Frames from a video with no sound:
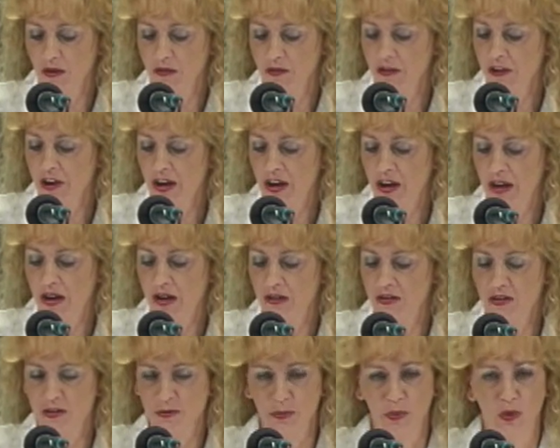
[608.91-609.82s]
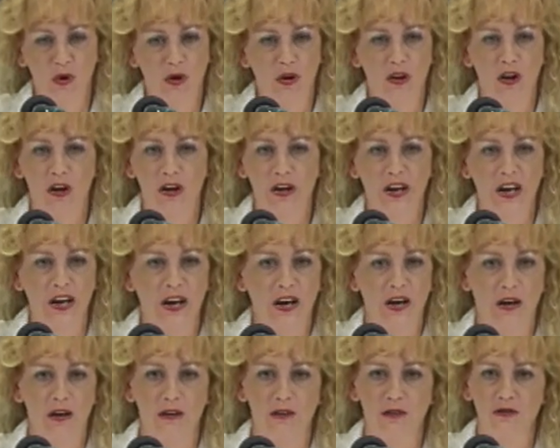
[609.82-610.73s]
They spoil our
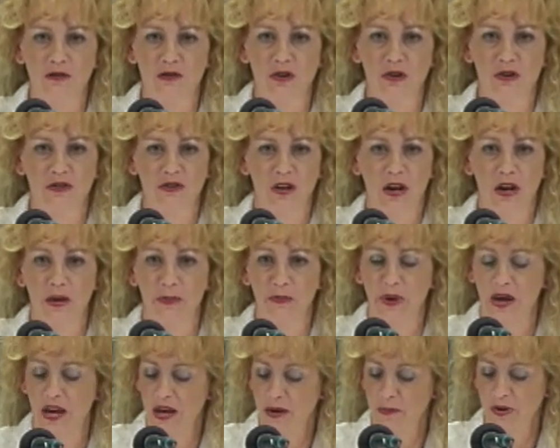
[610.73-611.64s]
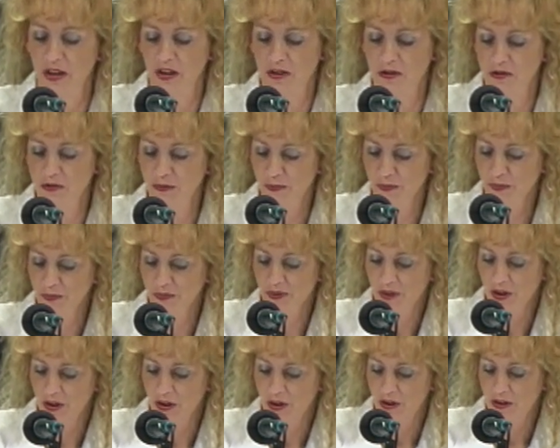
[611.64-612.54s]
cows just like babies.
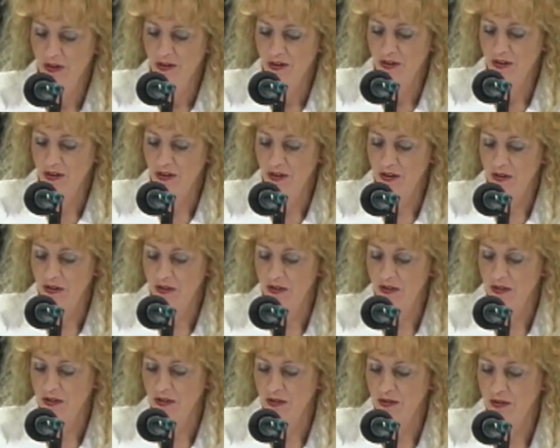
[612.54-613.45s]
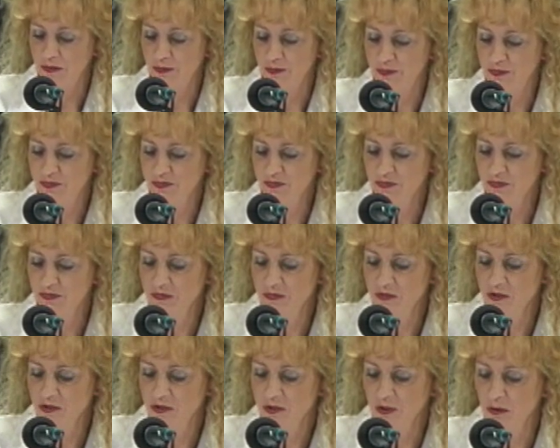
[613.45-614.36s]
And
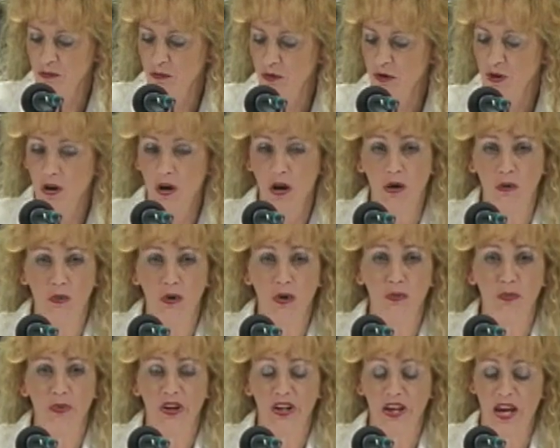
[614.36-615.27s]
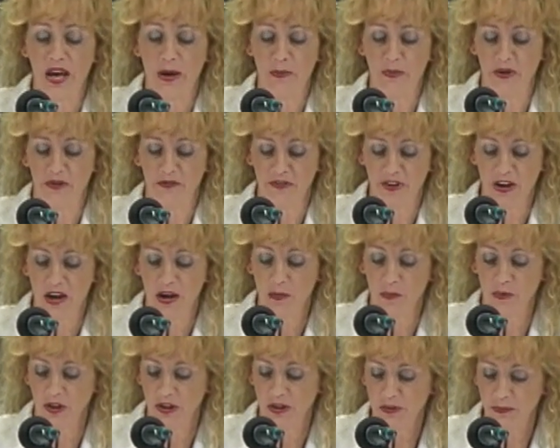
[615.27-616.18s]
so we're all one big happy
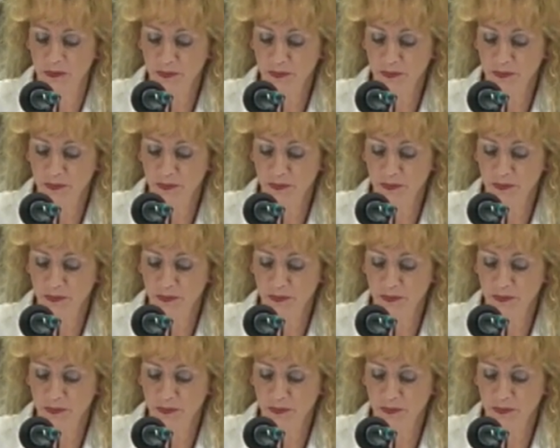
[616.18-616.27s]
family.